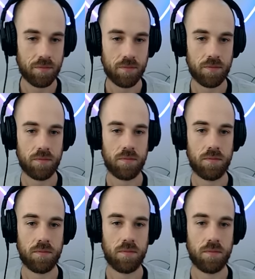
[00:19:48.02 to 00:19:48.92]

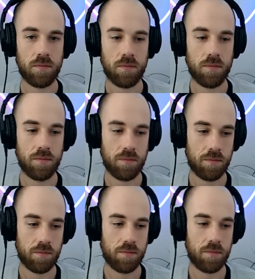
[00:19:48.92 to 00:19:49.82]

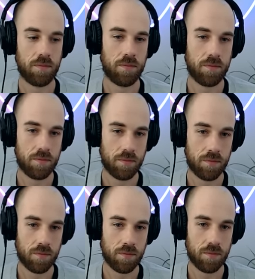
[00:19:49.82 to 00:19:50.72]

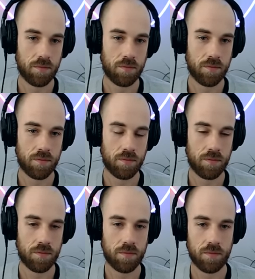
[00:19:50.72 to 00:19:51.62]

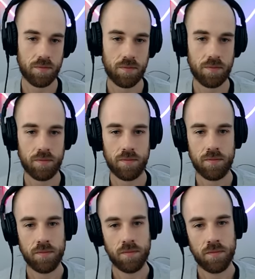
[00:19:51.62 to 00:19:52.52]

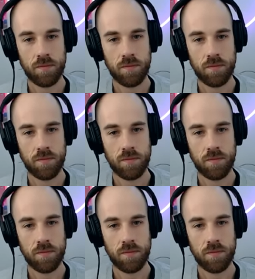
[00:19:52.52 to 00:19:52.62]
The person shown says nothing.